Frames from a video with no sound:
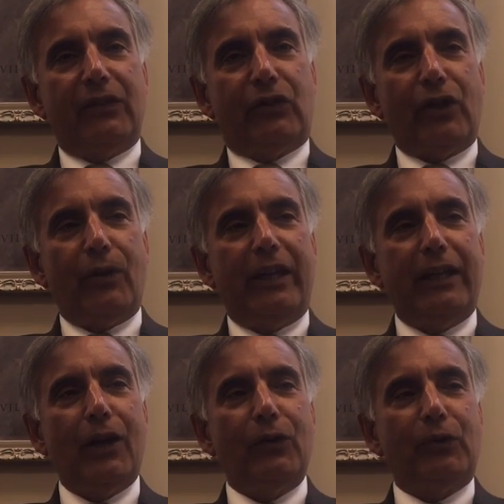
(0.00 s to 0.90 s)
and so
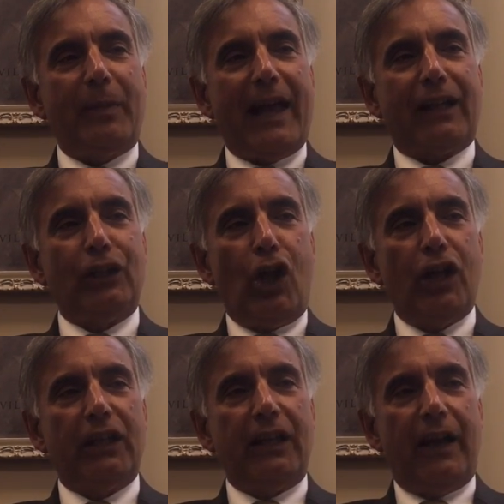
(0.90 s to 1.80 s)
he goes back
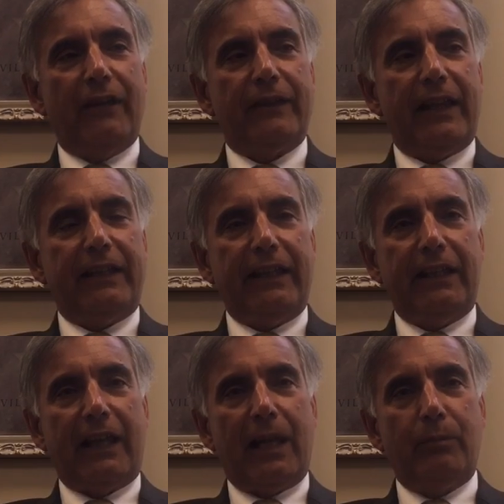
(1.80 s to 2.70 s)
long enough that
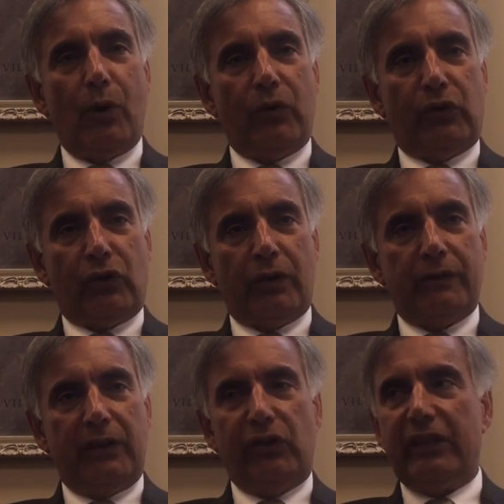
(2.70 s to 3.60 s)
he and I both
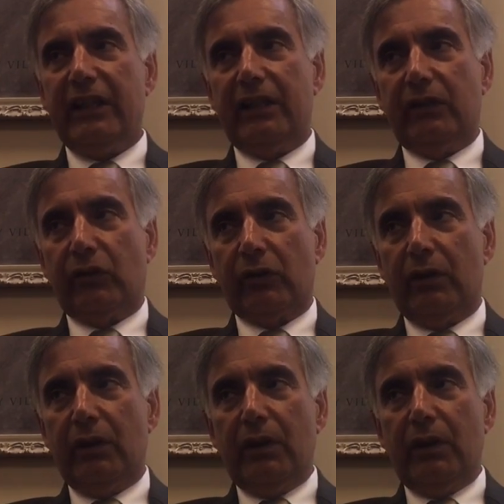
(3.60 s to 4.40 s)
served as deans,